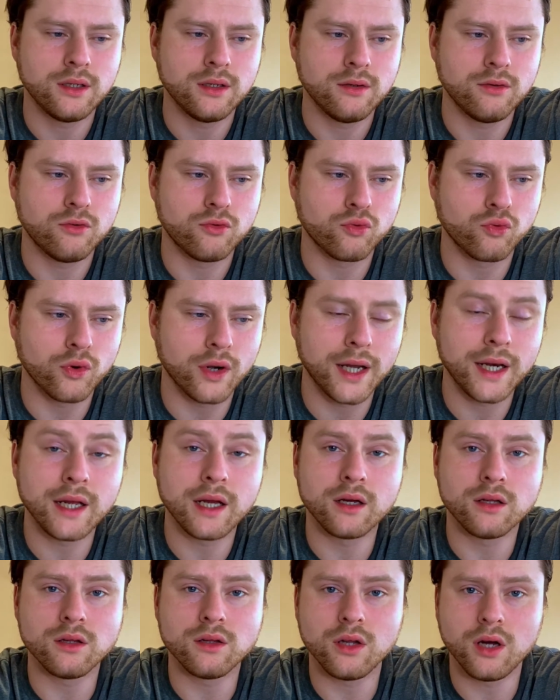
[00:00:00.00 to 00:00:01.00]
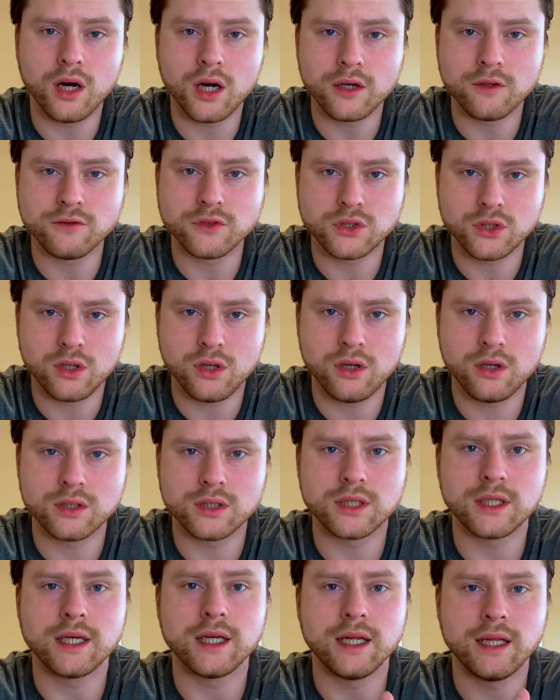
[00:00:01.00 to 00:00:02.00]
writing a lot of songs
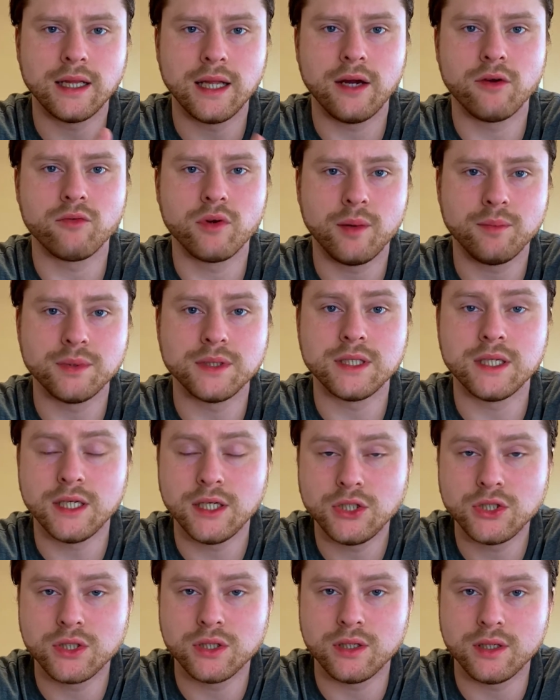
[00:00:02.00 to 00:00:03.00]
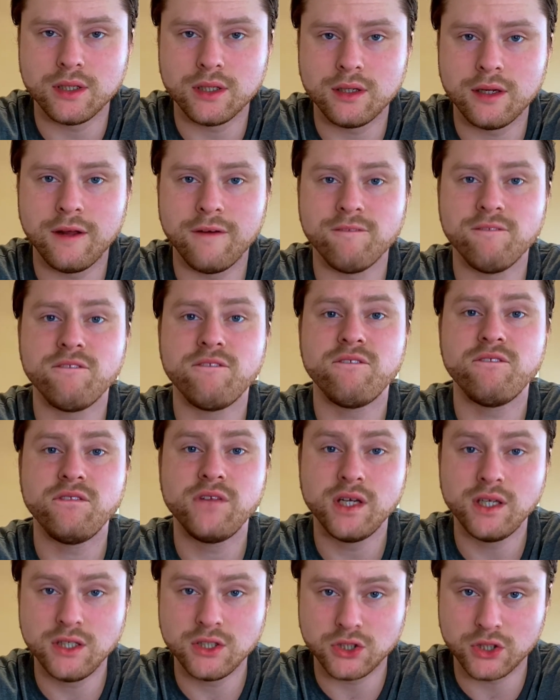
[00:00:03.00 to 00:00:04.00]
and getting that repetition in and
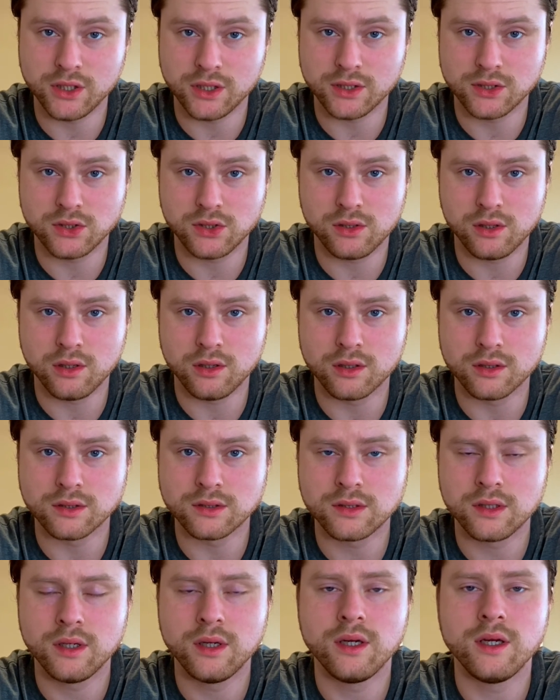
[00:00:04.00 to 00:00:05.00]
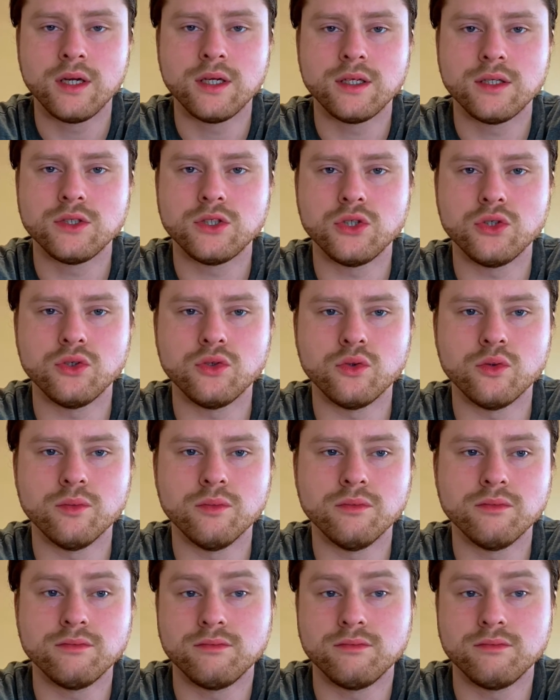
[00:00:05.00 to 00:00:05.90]
finishing songs to